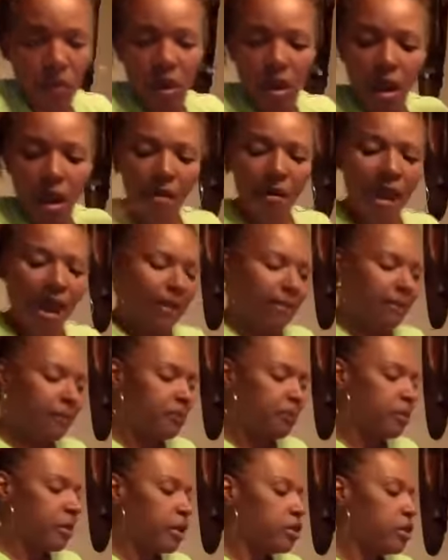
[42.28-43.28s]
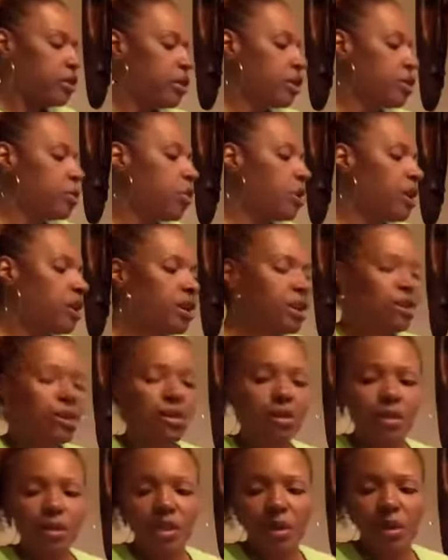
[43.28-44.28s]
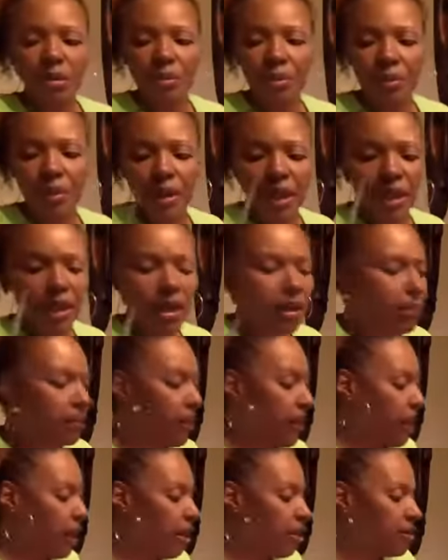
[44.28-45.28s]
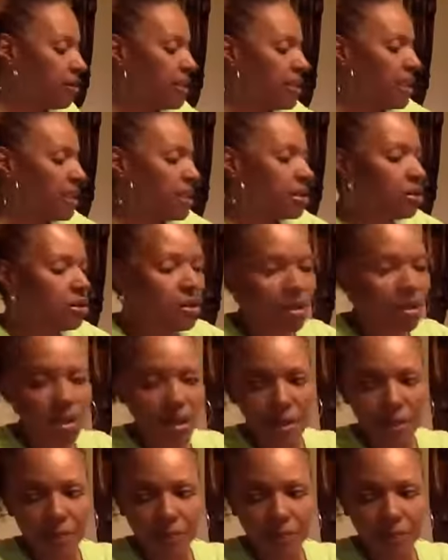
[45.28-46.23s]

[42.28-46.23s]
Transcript: All right, so you want to use a pretty good pair of scissors,